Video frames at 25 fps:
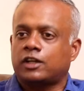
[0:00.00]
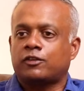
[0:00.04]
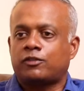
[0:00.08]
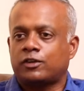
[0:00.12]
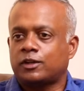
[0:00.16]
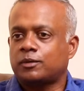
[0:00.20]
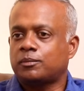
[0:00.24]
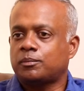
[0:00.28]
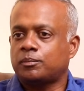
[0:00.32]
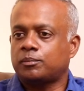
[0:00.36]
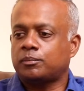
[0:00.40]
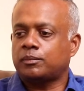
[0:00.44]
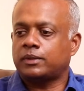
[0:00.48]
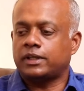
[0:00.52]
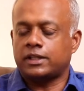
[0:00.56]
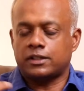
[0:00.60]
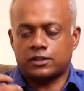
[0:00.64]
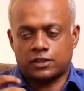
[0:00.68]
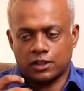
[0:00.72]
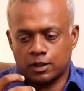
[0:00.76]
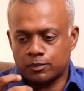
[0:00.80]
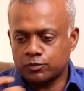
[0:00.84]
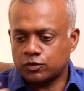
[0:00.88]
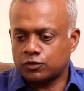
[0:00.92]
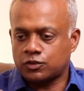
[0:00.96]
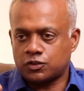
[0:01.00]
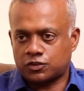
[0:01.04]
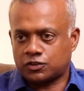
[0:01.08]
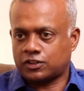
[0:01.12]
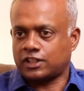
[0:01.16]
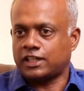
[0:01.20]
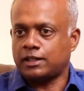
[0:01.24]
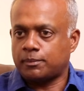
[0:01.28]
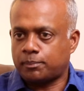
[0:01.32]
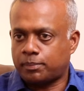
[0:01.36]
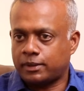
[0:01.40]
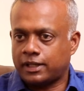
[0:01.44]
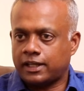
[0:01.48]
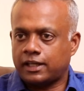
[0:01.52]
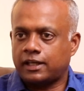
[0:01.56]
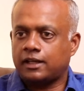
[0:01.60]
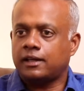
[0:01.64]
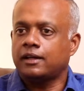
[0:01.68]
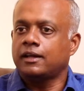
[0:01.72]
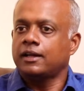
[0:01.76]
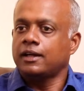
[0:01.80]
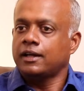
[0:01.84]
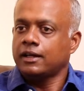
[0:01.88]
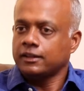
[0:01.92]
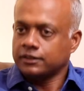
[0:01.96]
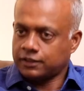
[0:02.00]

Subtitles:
give him in terms of the screenplay,